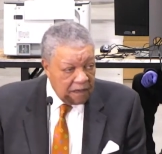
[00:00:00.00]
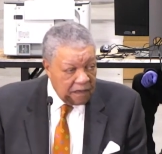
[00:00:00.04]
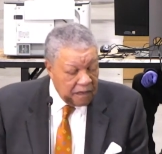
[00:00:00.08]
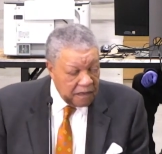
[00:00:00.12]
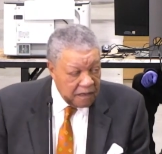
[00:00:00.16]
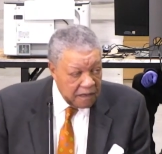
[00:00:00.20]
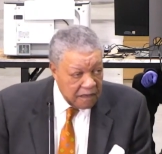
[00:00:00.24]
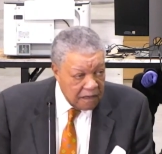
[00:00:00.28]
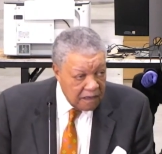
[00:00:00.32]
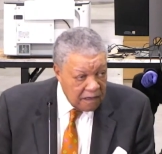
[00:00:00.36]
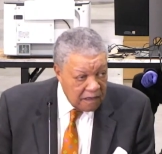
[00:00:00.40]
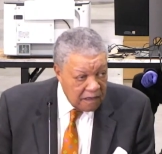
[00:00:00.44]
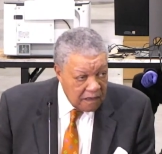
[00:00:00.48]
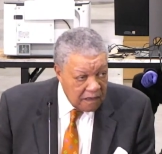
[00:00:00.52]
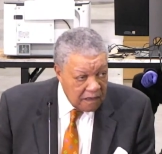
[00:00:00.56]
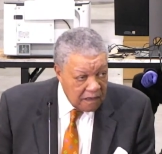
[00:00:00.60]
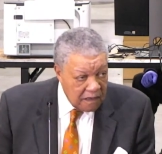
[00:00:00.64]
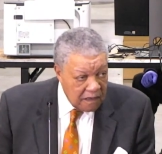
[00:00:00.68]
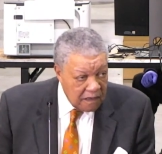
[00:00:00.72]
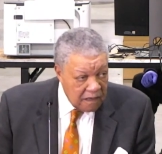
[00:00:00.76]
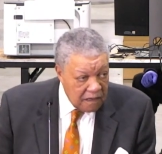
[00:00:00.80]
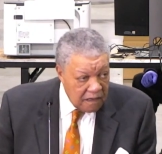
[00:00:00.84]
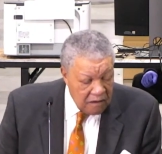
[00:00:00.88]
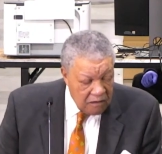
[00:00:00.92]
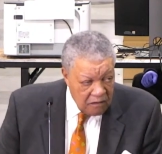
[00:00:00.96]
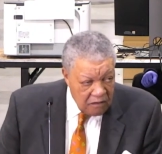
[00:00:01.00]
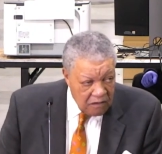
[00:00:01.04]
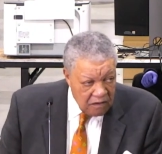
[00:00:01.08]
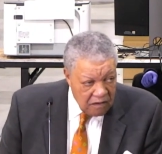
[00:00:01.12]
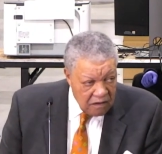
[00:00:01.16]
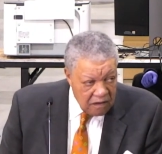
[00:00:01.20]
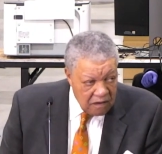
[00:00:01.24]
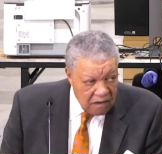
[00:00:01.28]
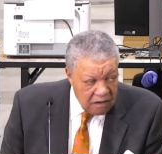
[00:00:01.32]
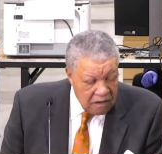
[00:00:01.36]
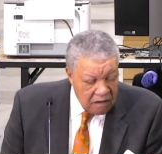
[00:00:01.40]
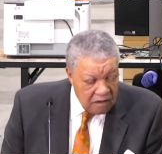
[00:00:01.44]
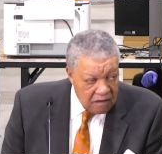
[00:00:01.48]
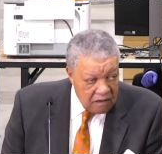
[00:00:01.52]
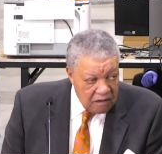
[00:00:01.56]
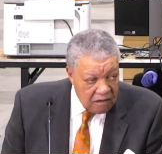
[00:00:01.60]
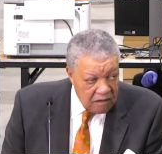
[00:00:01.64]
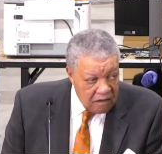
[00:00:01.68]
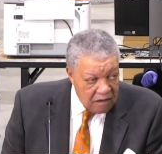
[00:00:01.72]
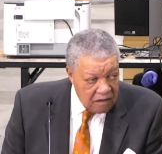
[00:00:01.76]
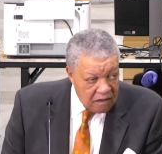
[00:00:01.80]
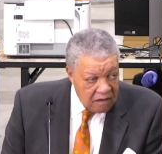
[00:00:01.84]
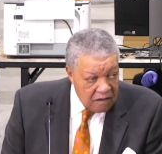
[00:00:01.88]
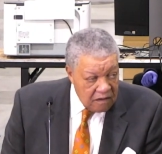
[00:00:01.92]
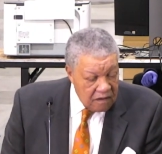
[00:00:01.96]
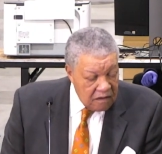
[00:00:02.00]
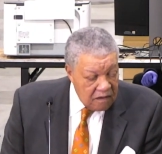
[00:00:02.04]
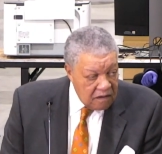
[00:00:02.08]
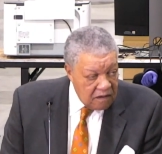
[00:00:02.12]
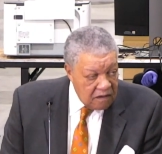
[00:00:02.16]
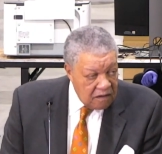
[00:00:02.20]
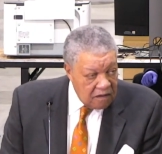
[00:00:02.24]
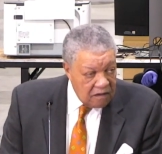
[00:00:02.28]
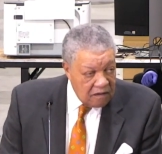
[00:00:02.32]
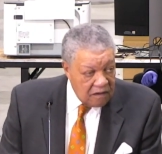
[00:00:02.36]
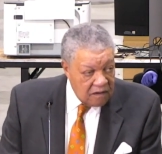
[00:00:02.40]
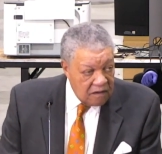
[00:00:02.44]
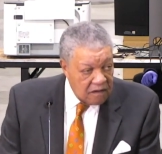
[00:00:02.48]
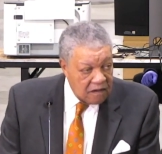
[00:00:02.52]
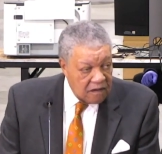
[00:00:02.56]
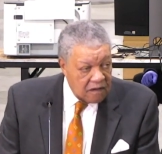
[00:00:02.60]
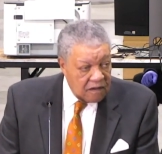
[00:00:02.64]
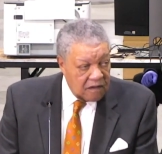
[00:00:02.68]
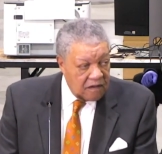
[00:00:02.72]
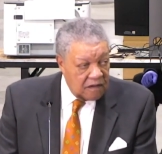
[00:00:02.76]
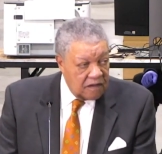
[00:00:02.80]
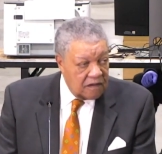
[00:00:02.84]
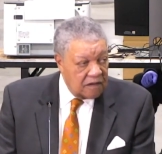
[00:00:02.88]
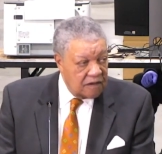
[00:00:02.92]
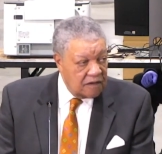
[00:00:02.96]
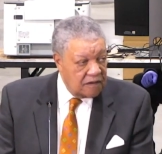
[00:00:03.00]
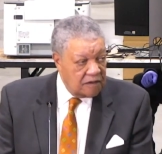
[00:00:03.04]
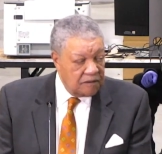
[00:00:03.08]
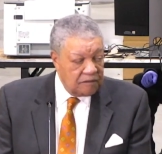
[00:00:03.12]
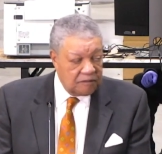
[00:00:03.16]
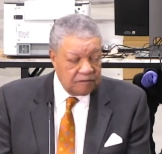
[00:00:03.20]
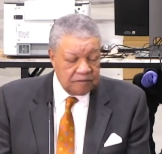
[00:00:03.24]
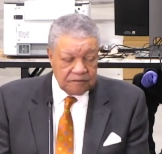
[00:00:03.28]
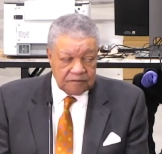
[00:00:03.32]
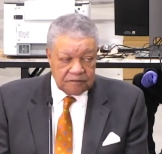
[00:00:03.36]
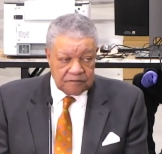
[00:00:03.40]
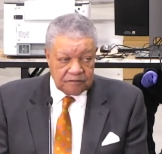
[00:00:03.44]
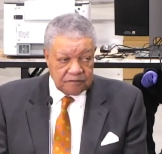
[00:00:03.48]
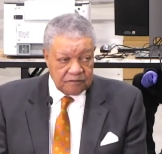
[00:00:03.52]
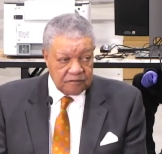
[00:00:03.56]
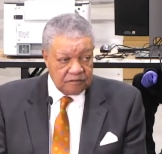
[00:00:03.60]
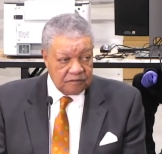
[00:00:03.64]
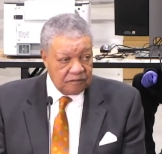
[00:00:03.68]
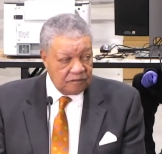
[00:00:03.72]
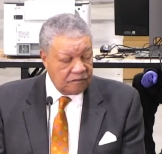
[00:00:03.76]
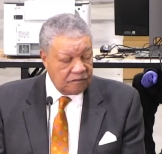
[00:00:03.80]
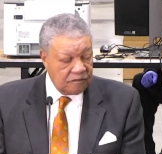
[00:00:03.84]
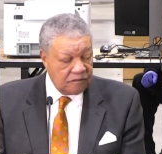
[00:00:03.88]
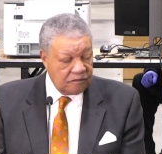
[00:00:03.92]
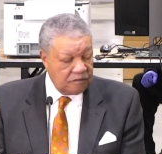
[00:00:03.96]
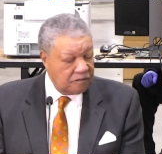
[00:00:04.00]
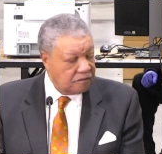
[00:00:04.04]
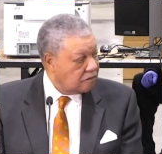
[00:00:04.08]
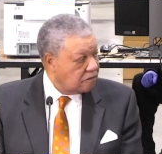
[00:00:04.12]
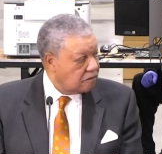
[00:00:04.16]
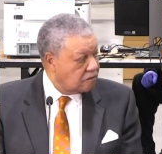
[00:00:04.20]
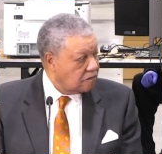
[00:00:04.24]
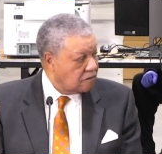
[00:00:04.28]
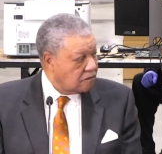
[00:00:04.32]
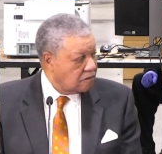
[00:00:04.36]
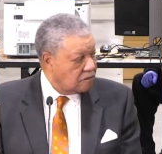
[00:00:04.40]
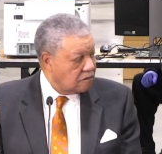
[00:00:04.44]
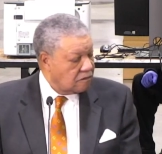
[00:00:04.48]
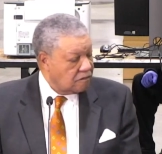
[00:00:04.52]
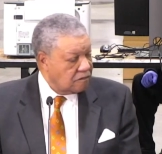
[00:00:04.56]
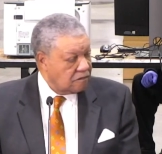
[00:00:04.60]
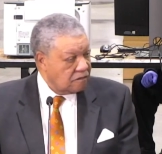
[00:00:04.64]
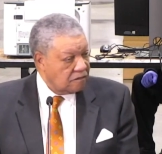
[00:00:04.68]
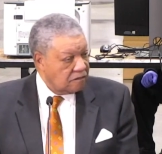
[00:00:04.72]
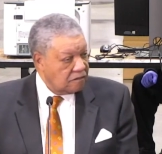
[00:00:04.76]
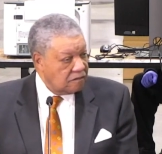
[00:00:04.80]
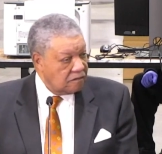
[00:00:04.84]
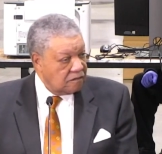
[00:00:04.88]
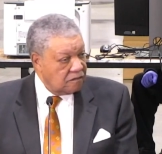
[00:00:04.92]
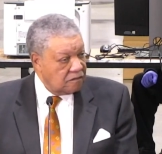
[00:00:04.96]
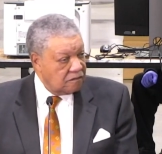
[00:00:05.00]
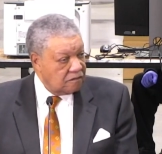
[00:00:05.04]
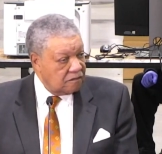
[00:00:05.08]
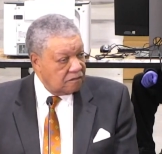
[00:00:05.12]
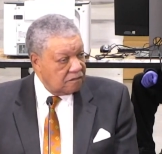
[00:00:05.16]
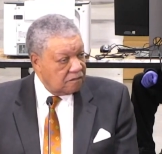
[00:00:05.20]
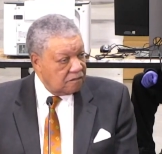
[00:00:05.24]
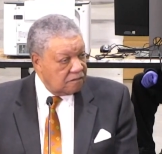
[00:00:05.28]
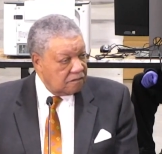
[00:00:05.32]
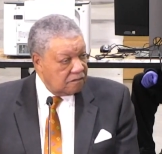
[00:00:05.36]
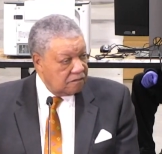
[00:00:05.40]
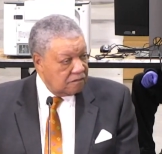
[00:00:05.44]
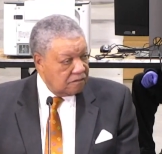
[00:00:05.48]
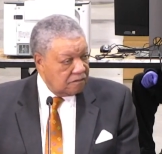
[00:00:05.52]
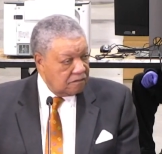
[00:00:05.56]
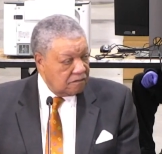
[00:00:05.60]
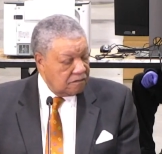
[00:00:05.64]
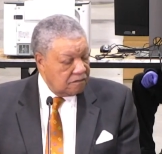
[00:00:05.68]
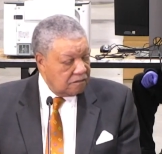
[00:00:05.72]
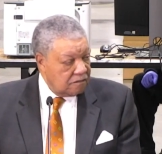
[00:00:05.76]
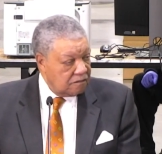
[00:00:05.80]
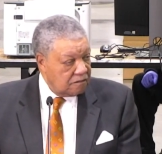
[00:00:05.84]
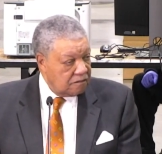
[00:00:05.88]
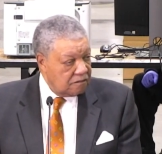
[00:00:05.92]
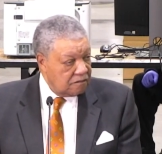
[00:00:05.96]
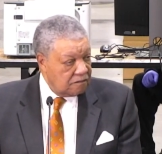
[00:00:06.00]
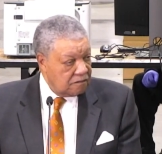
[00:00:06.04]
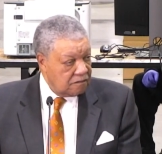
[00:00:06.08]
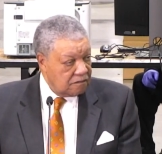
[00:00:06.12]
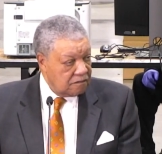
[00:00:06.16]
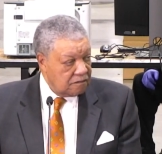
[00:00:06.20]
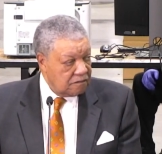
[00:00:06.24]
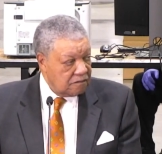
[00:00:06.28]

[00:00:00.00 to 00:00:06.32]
Nothing is said.